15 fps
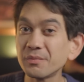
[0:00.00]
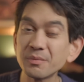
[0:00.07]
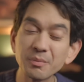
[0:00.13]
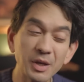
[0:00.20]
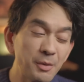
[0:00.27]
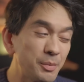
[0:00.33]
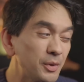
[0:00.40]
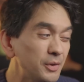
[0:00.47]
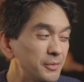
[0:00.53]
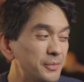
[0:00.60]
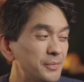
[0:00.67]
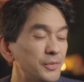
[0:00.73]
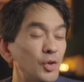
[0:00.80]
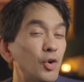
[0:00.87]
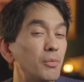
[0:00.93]
people
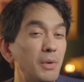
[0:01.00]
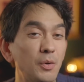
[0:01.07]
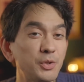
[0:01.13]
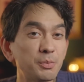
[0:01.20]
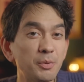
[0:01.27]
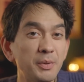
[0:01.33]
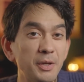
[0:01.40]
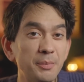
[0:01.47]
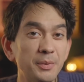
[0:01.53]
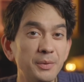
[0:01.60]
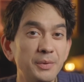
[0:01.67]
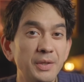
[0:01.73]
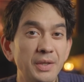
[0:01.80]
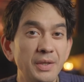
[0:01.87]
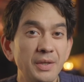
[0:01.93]
or multiple
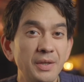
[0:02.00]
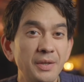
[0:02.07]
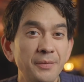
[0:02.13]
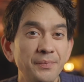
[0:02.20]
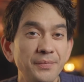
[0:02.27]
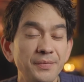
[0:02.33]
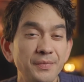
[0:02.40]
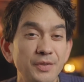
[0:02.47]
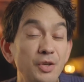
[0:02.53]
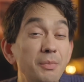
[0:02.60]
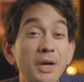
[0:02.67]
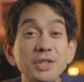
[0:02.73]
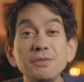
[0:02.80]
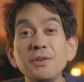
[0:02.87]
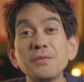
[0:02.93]
people. You
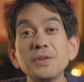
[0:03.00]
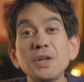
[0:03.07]
might have even